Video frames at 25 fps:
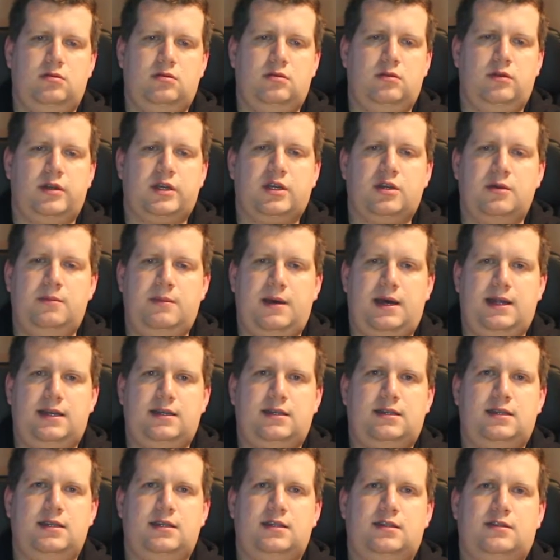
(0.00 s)

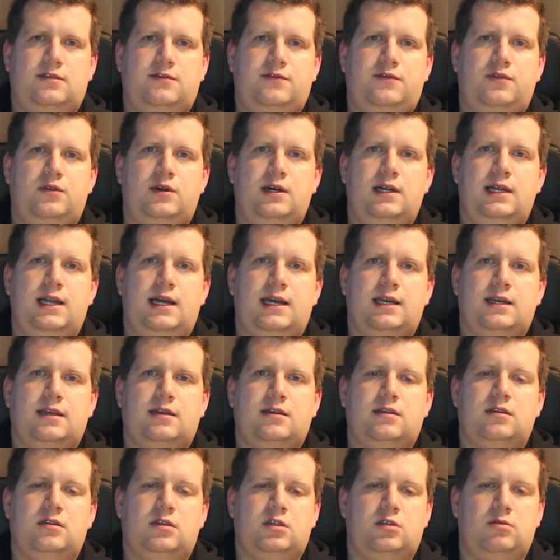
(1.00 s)
recommend this for
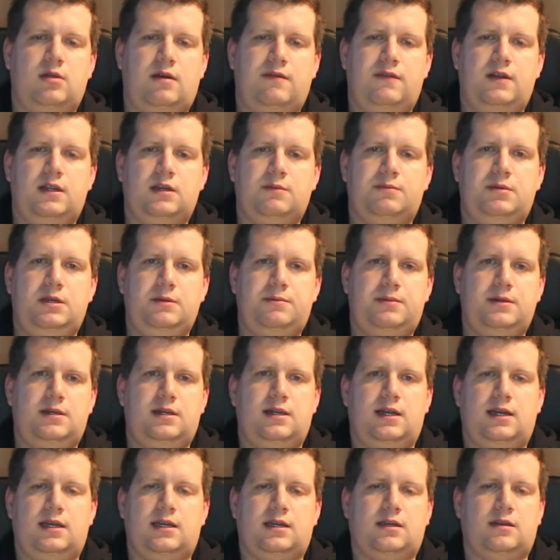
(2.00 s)
like traveling people,
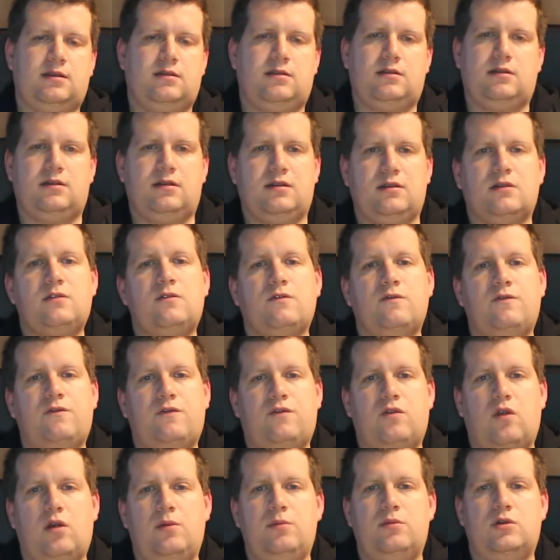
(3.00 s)
like
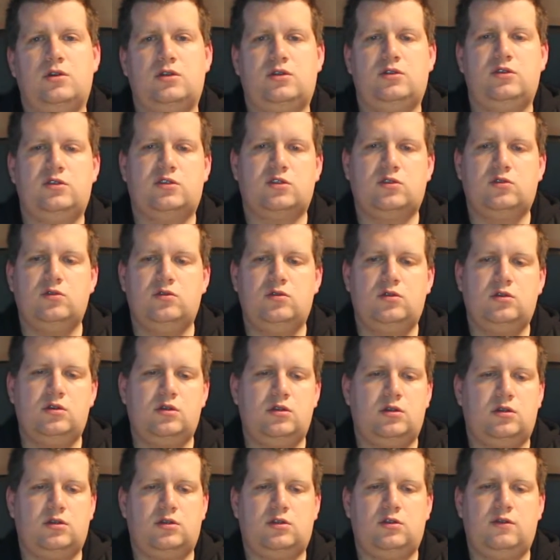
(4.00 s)
from or to
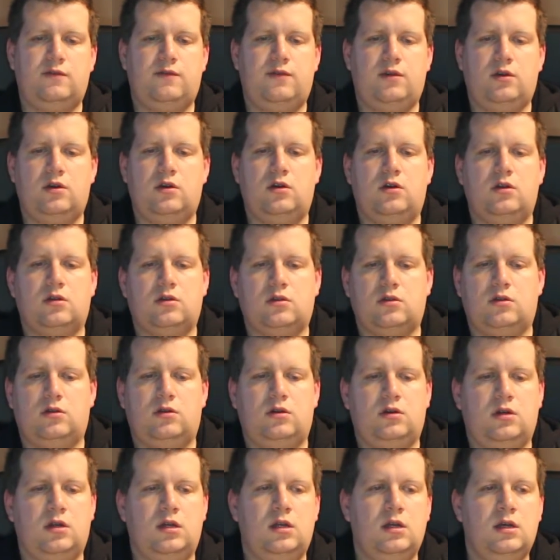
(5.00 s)
school or to work,
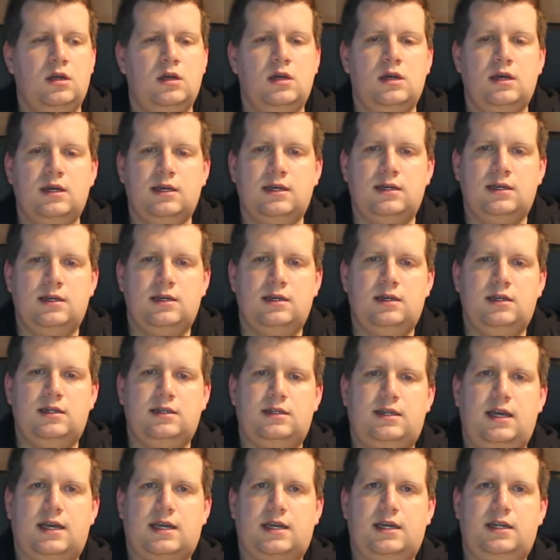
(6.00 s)
or
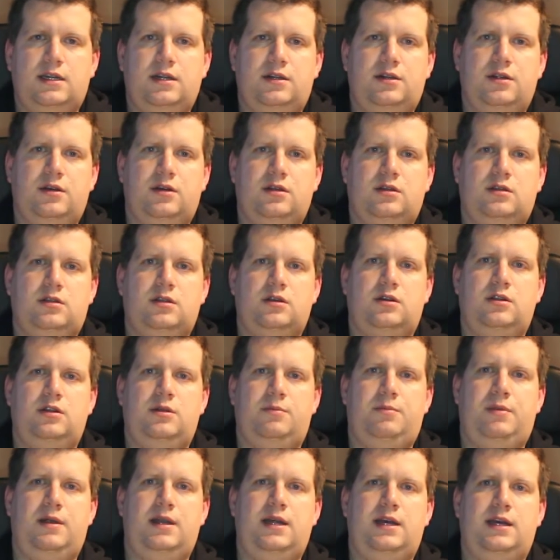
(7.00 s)
taking it out on
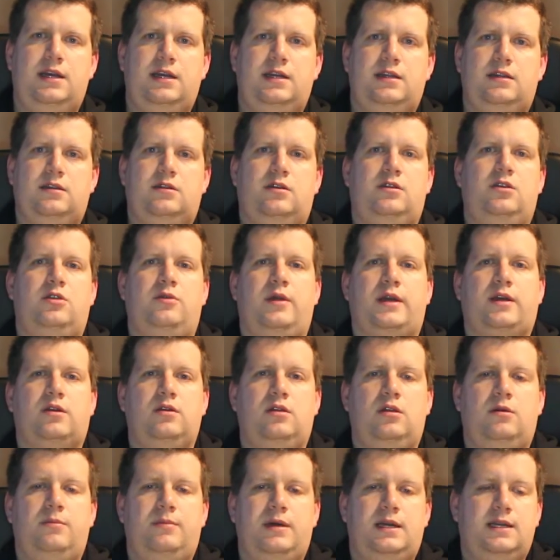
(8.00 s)
a plane on a
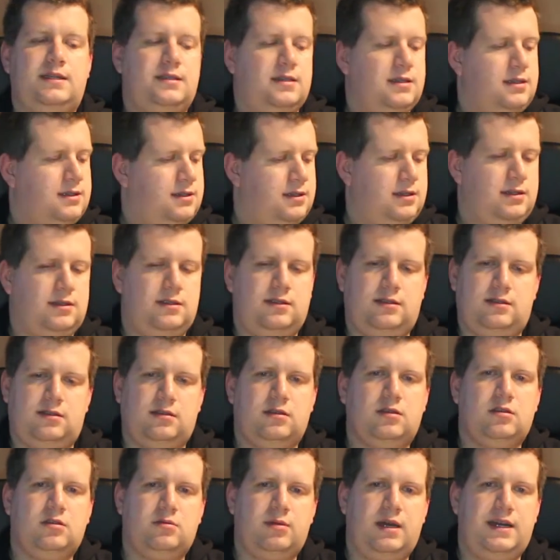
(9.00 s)
regular basis.
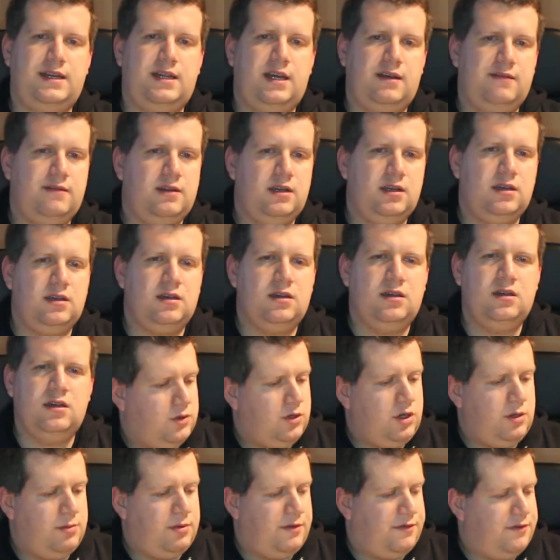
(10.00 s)
It's quite heavy.
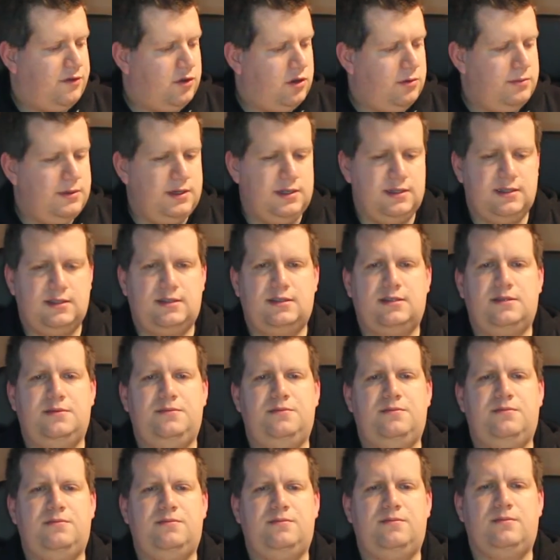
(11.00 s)
To the performance,
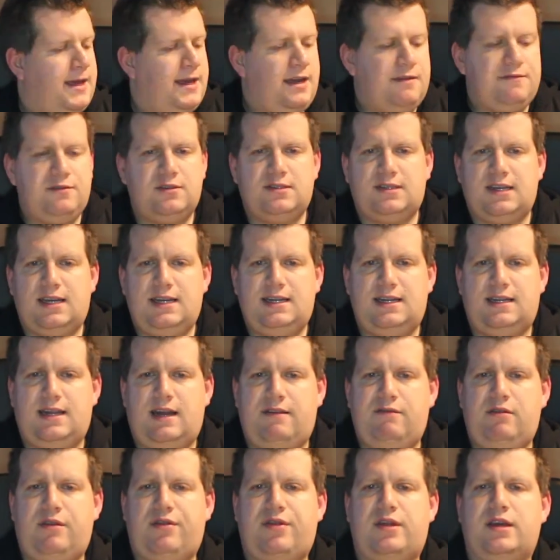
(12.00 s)
I have to say that
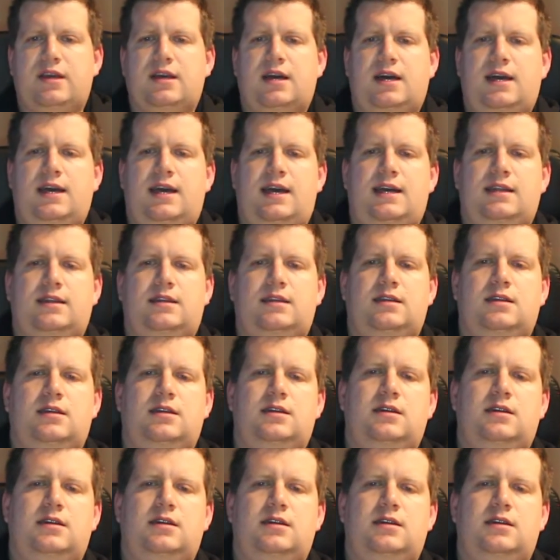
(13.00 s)
everything I had